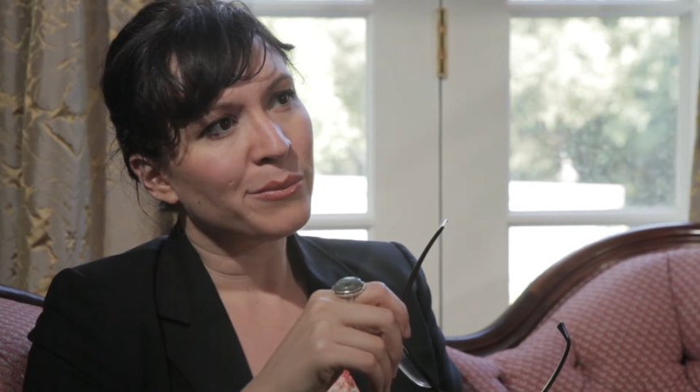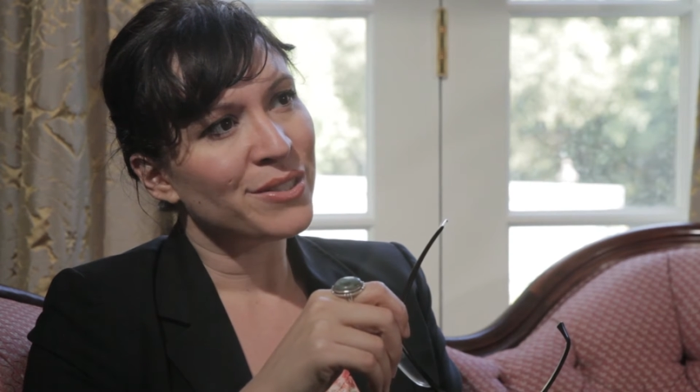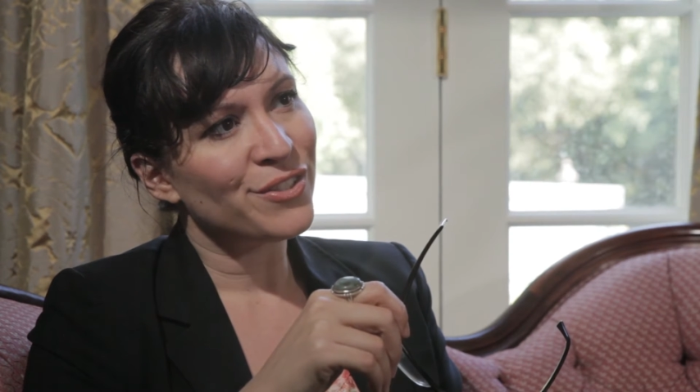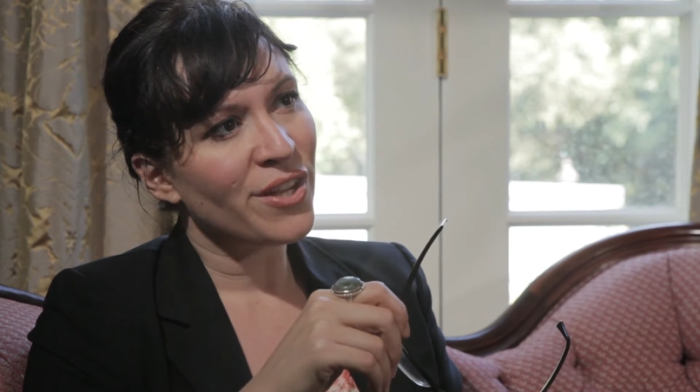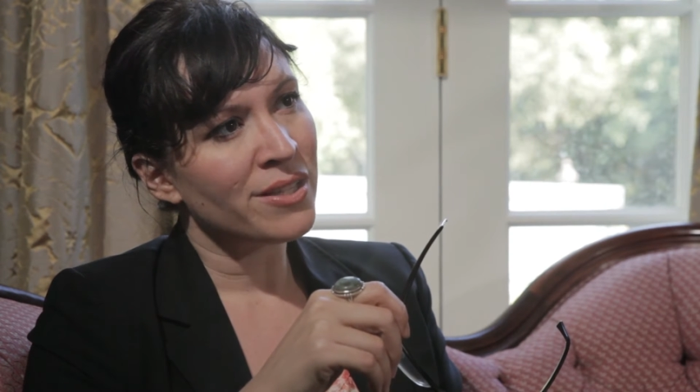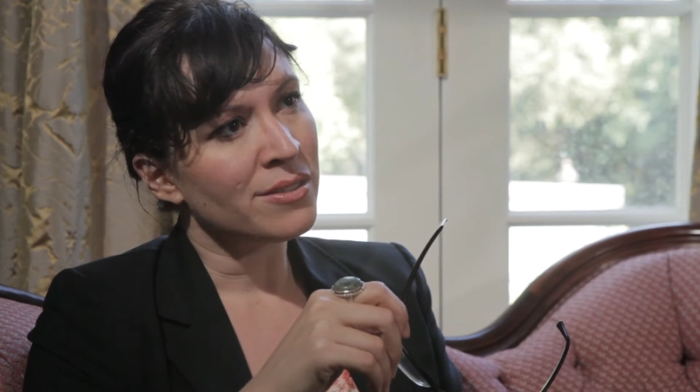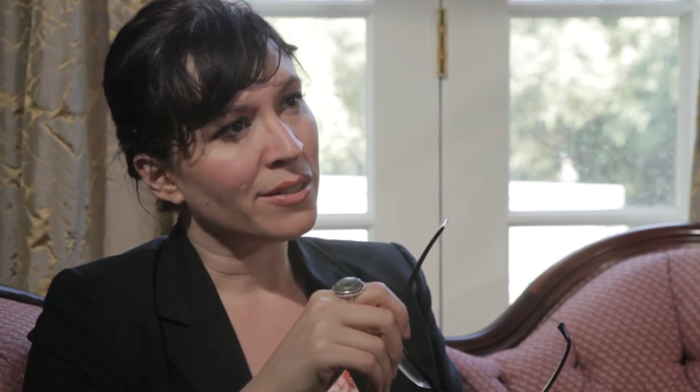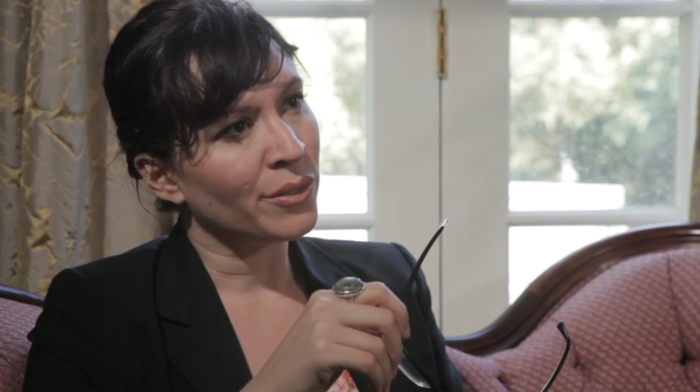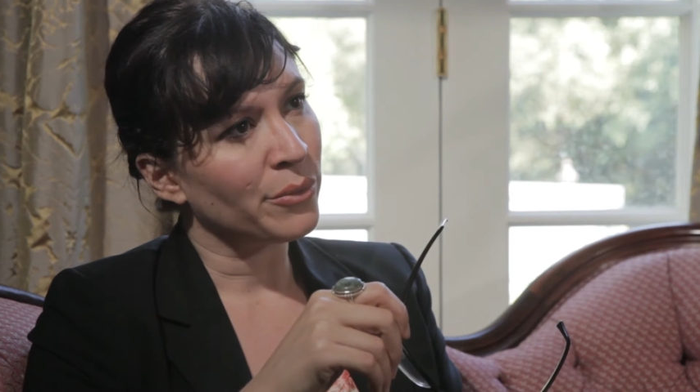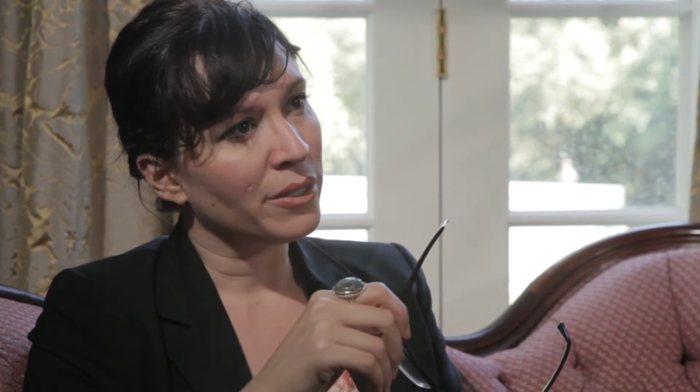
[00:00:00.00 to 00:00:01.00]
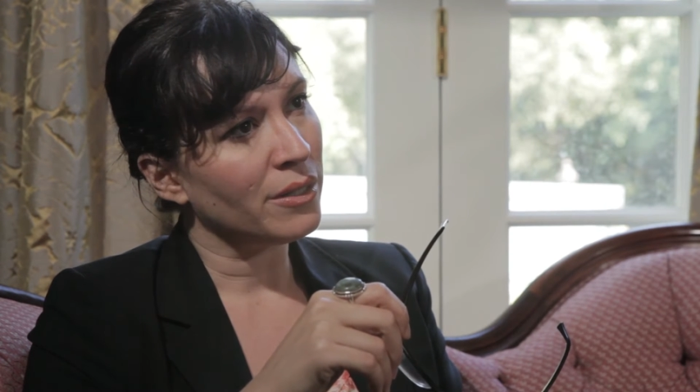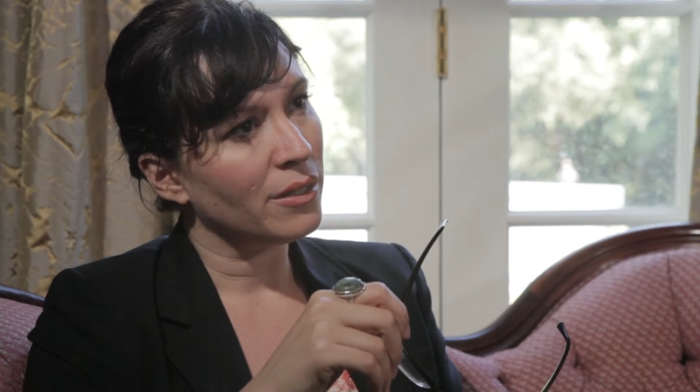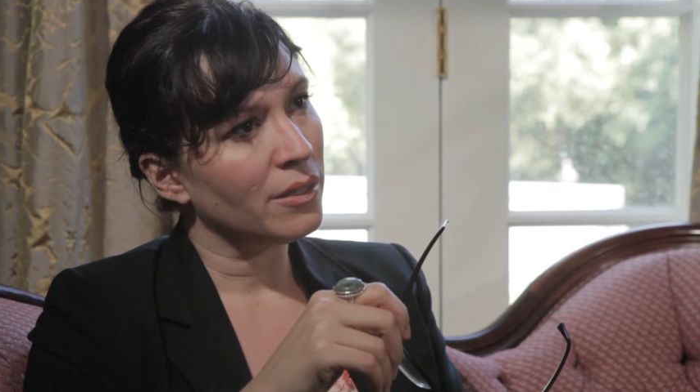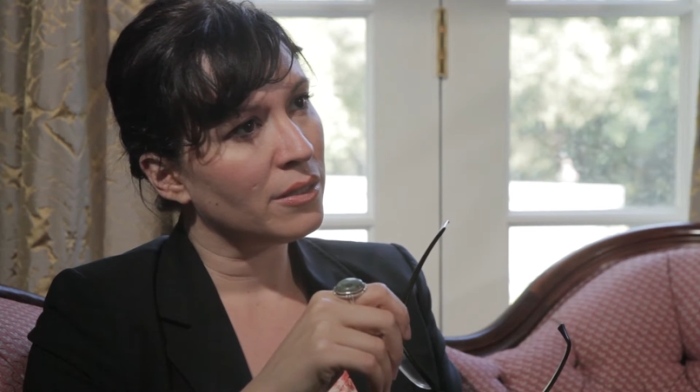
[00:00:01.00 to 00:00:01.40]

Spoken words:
Majestic, really.